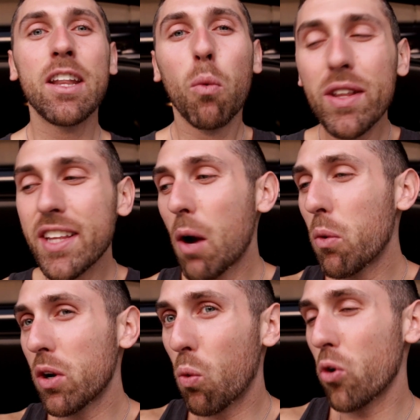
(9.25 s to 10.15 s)
The one thing I
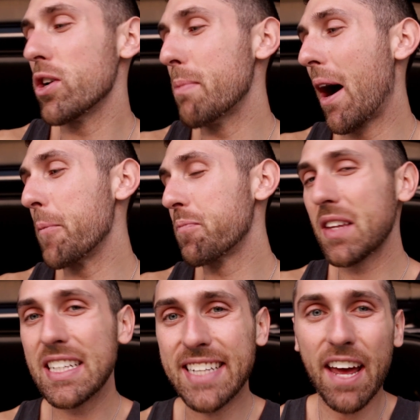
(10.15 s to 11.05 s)
want to warn you about
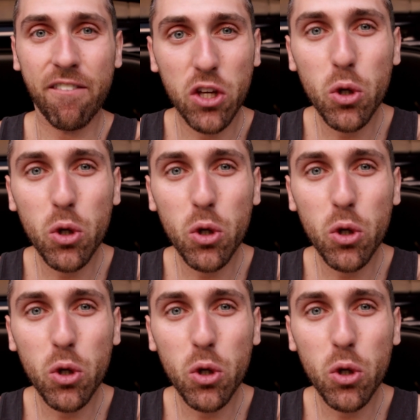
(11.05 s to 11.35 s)
is that if